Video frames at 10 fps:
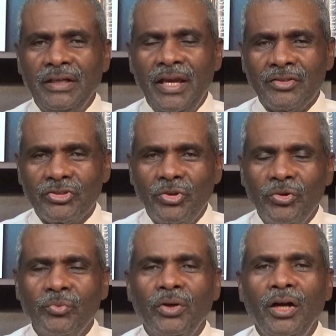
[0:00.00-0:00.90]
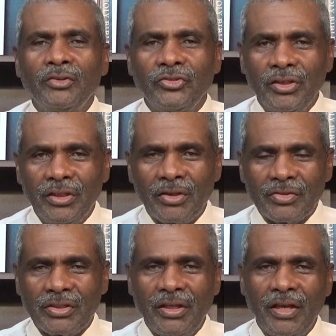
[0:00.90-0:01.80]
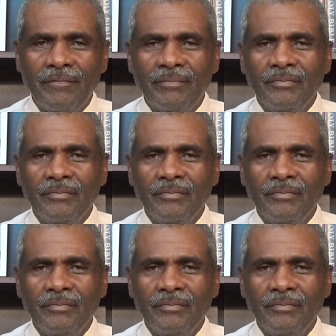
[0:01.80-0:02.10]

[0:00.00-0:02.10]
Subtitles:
as though it was yesterday.